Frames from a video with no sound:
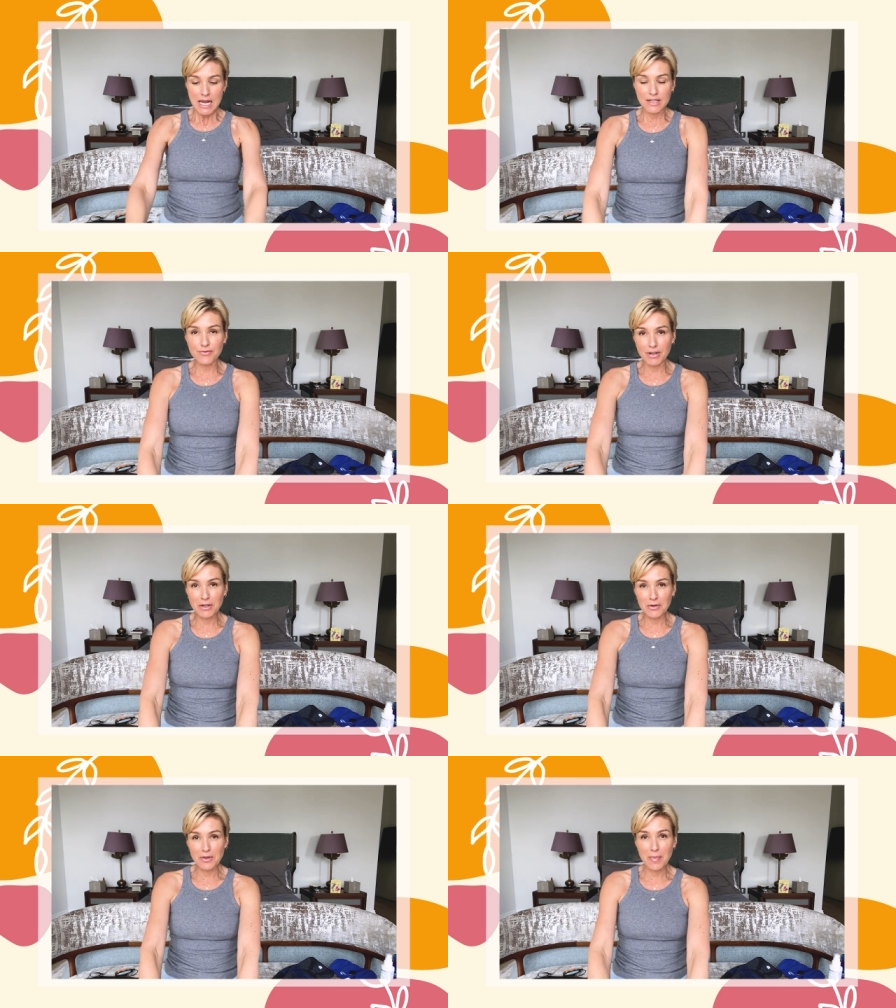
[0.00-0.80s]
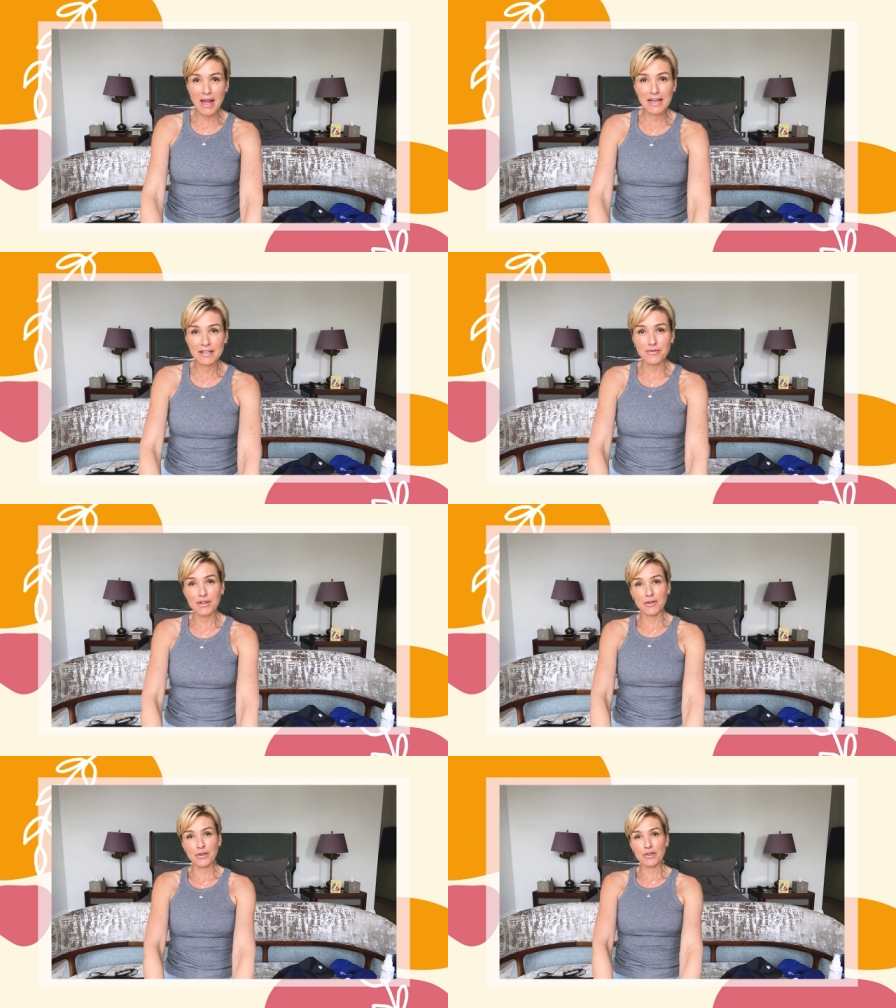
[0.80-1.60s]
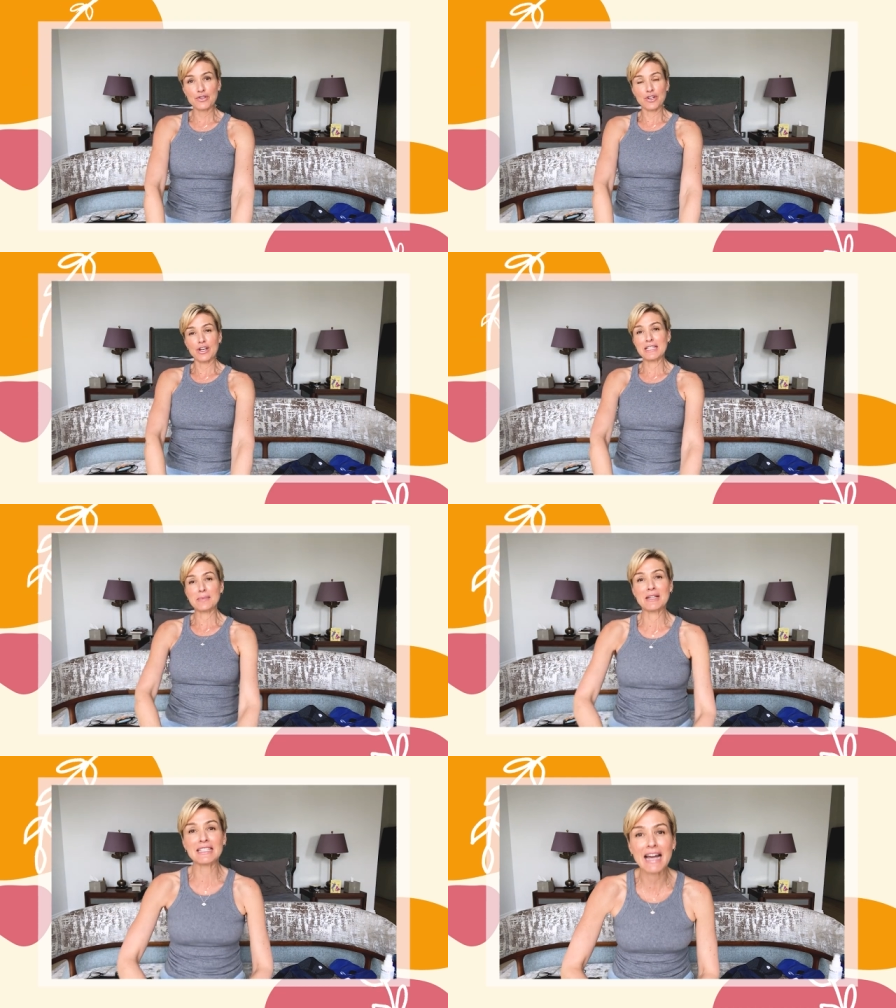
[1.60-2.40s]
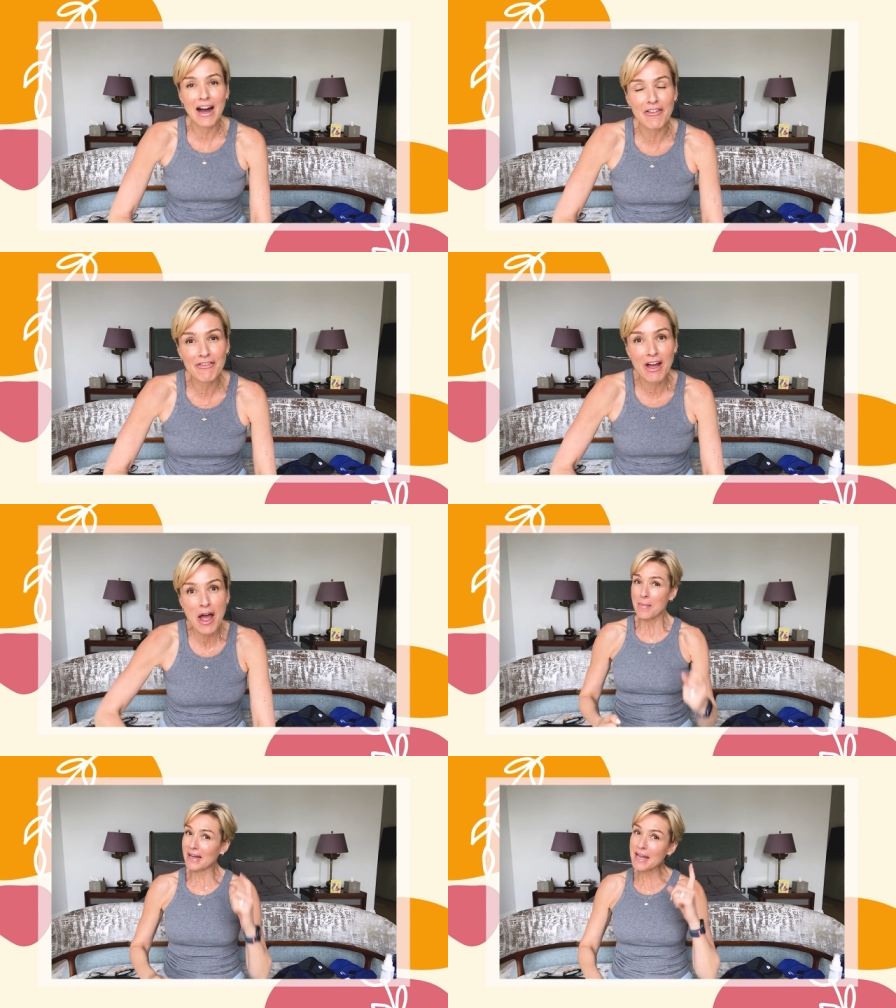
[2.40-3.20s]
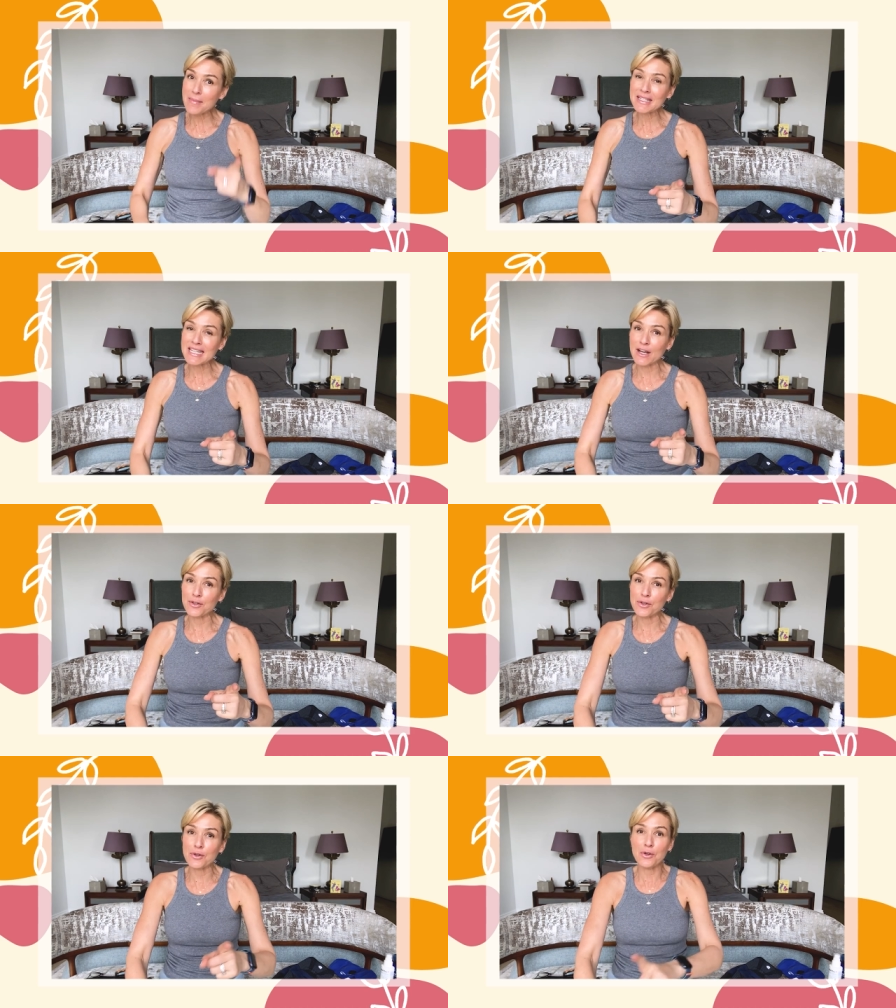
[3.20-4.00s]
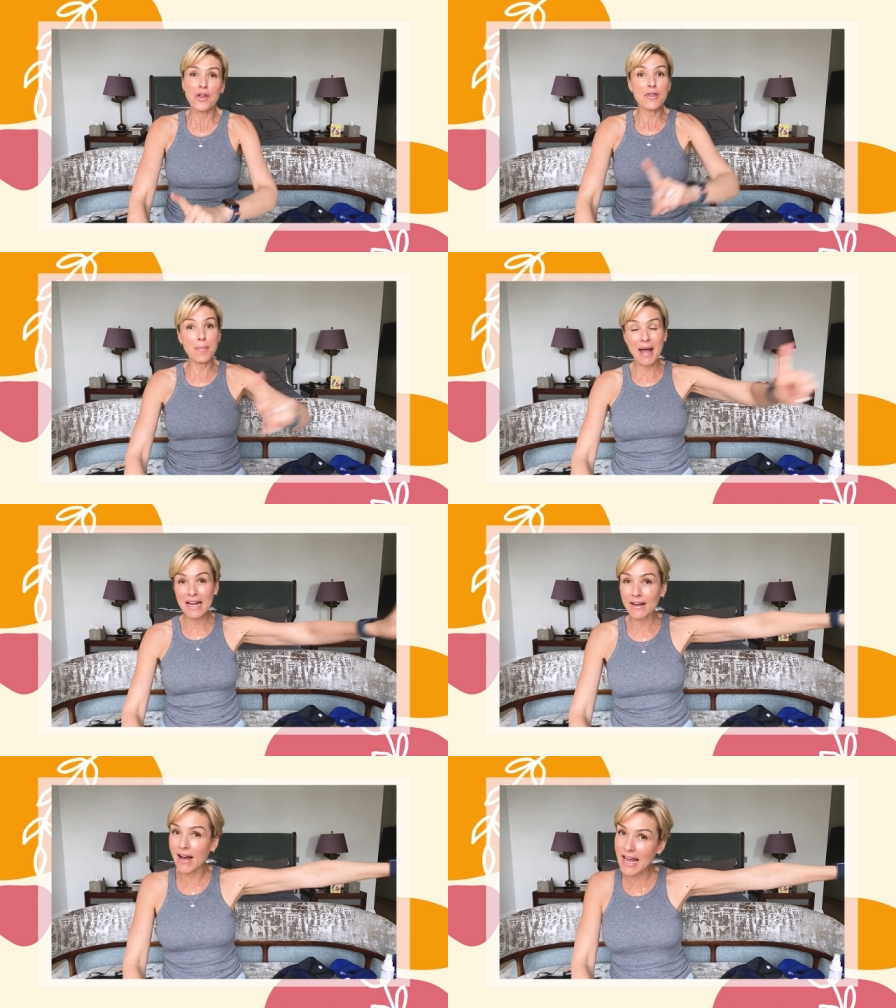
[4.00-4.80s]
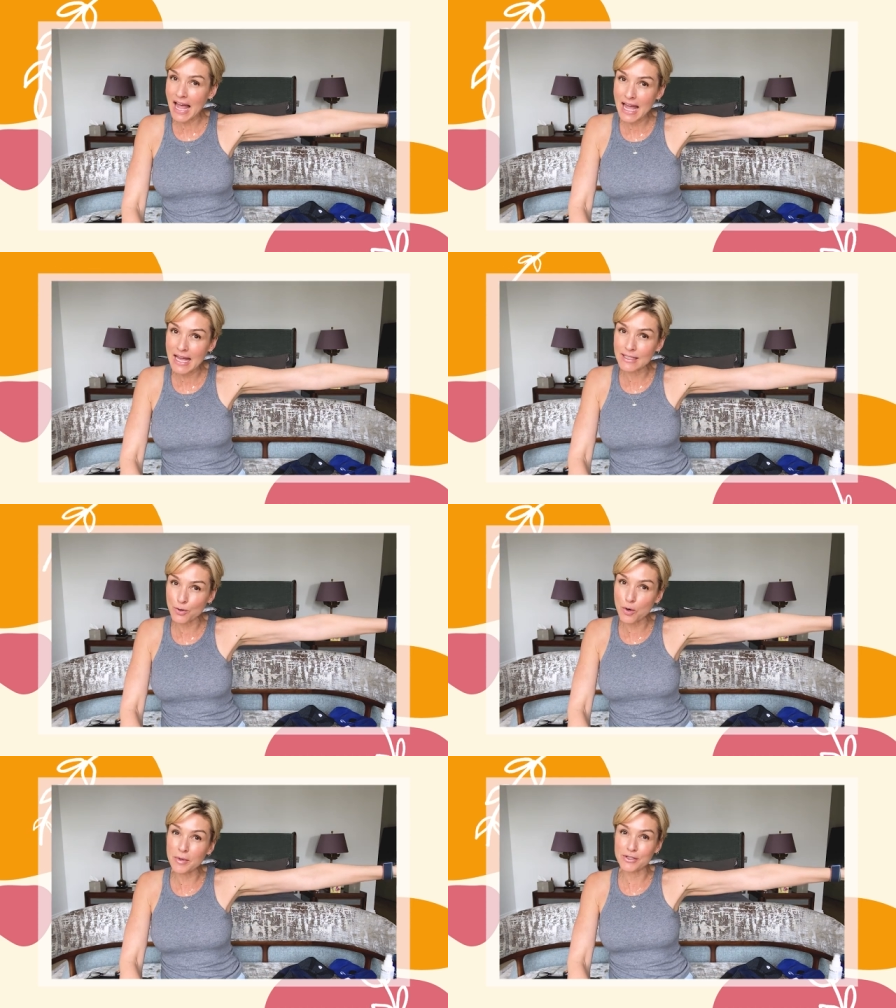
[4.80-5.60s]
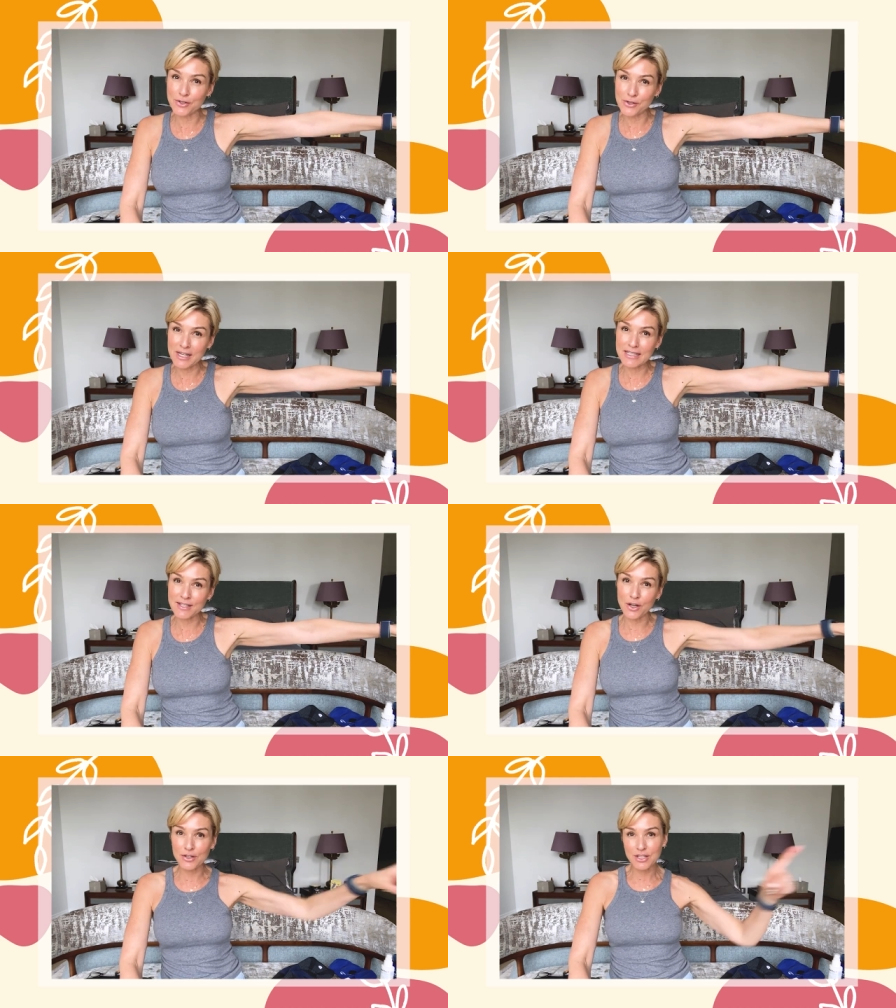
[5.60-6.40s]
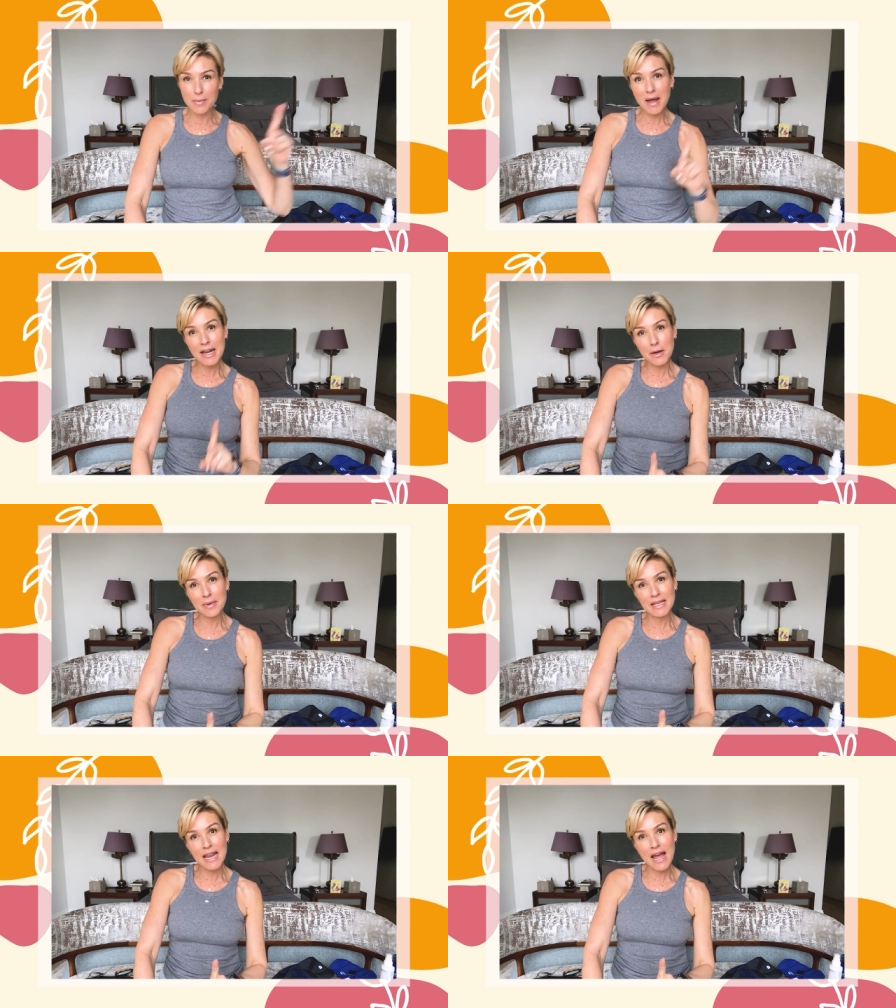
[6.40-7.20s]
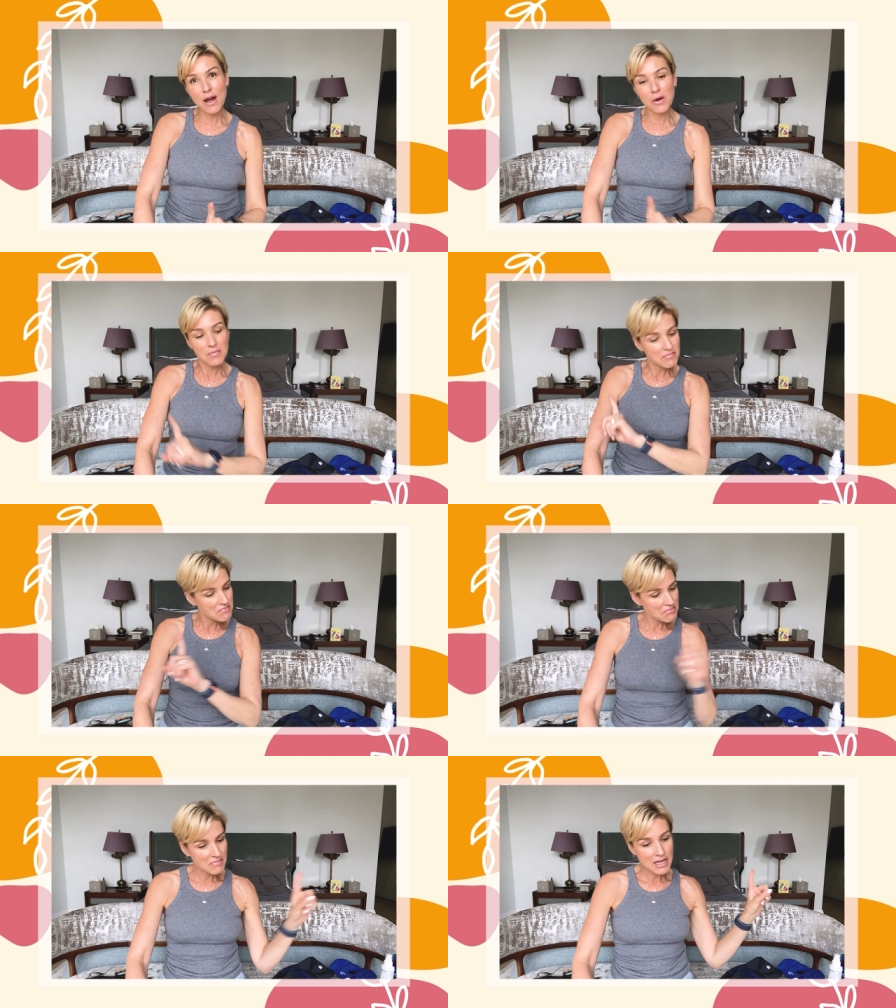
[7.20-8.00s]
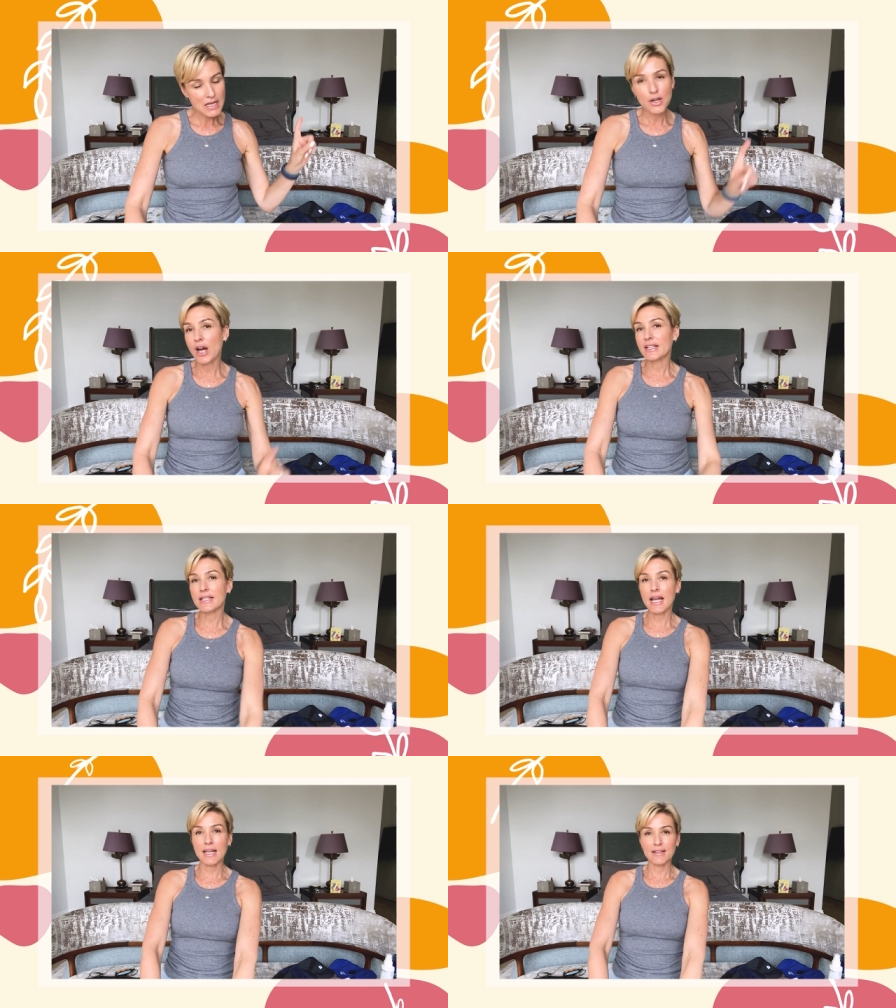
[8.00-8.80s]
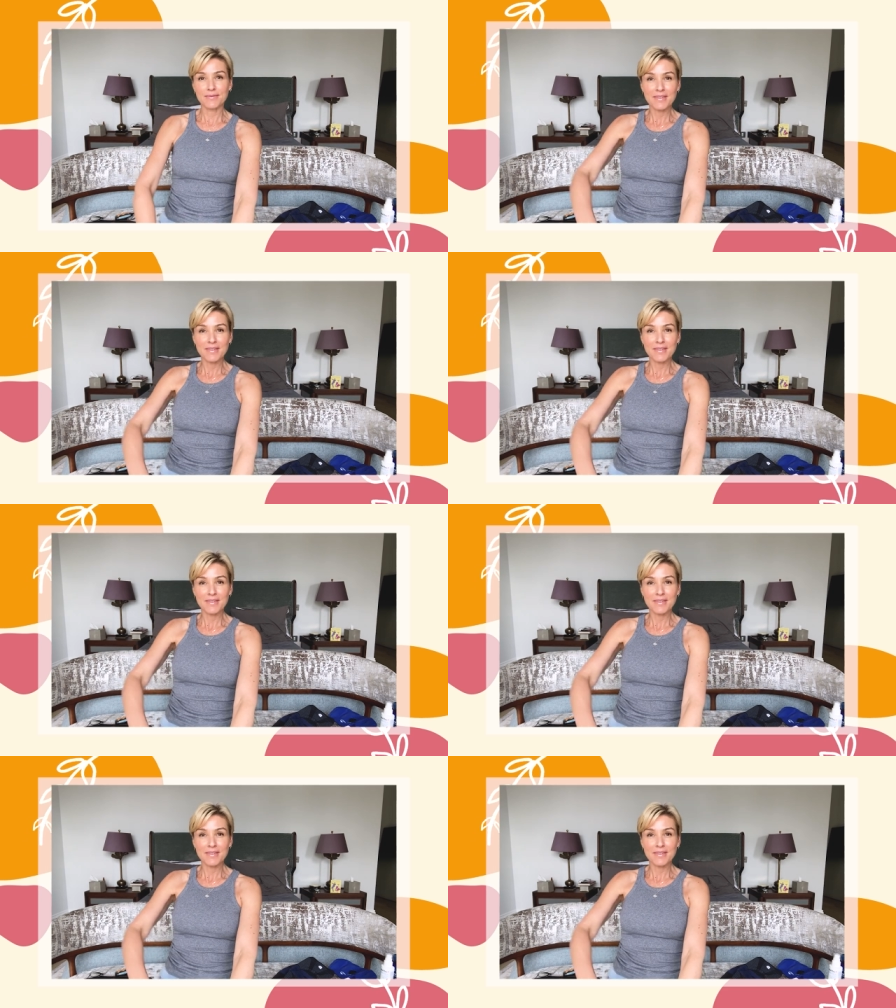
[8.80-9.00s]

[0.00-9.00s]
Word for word: It's real, the pain is real, the journey's been tough. But let me tell you, the pain I had almost two years ago to the pain I'm in now, night and day.